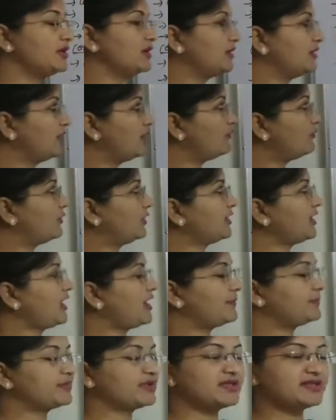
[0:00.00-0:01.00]
Now what
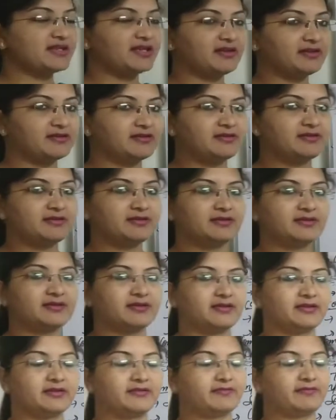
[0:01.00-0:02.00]
happens here?
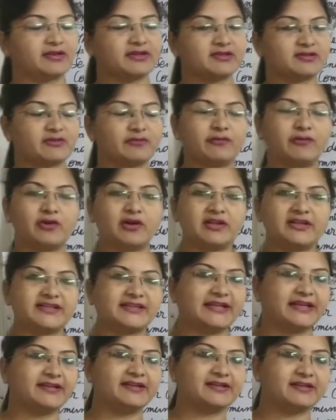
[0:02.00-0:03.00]
First of all,
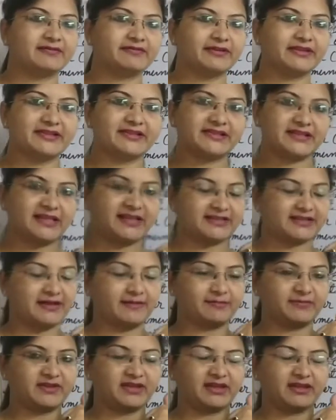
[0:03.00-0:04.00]
sender will say
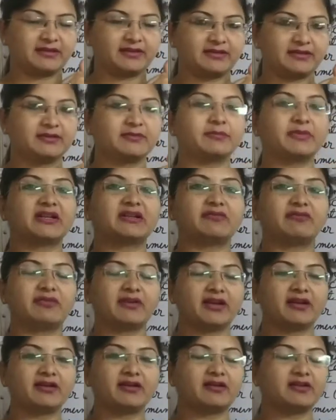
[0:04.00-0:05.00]
something, but
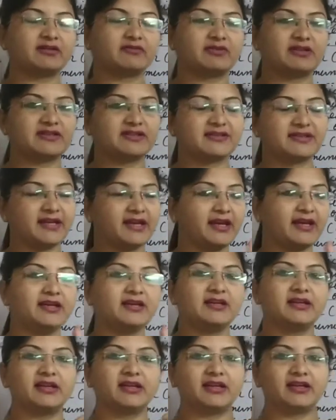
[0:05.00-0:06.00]
where it will say?
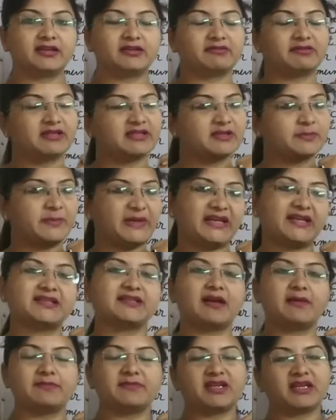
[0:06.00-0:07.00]
It will speak
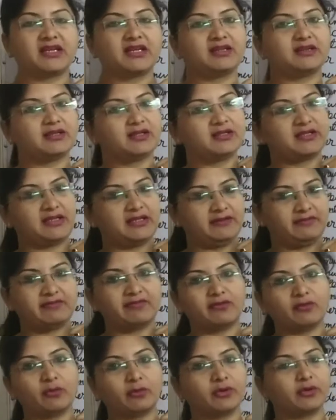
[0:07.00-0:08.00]
something in the
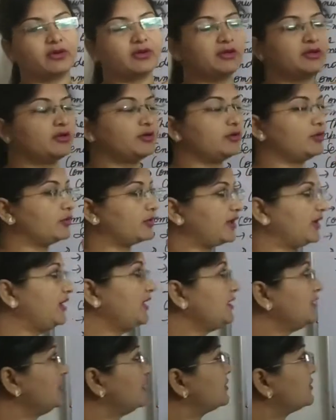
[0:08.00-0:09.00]
telephone.
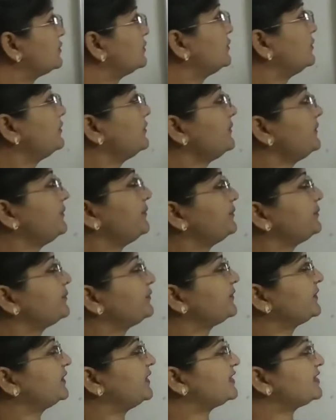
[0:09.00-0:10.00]
Okay, so
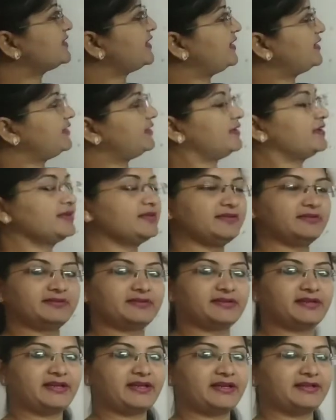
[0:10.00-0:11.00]
the sender,
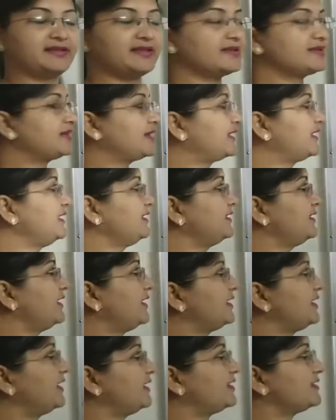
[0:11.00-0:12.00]
and the second
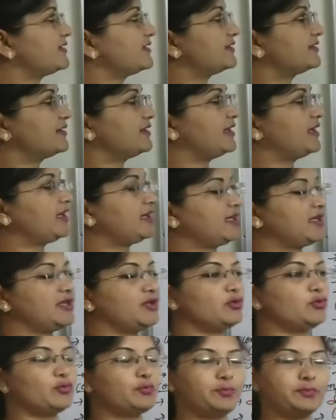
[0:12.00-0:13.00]
thing is the
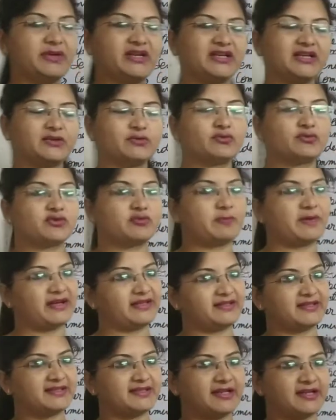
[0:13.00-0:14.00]
equipment used by
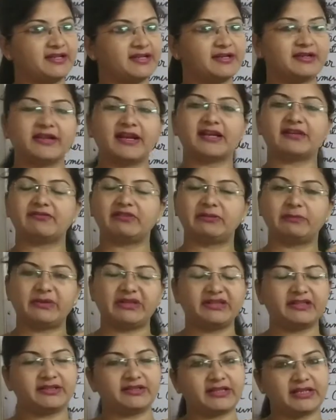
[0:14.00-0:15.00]
the sender, that will be
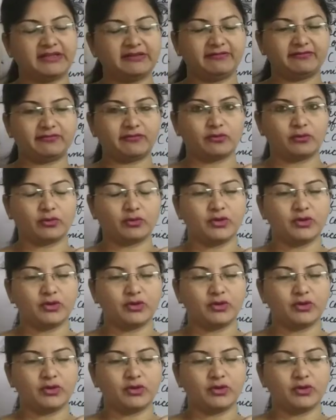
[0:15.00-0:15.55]
the telephone.